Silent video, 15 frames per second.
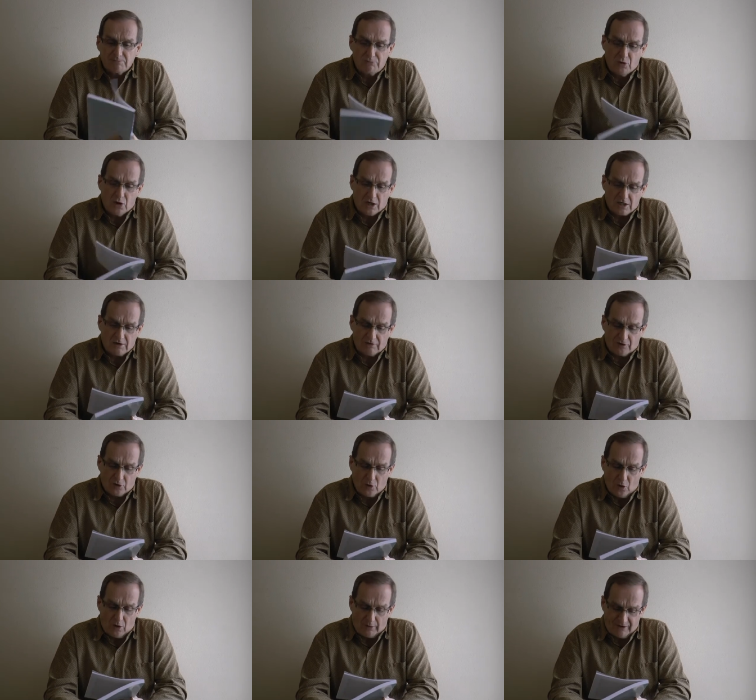book, The
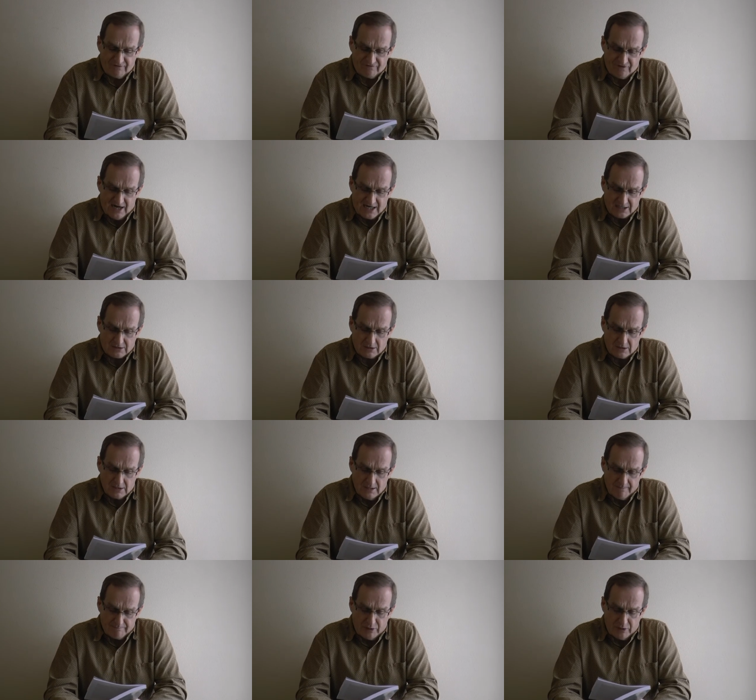Glory Factor,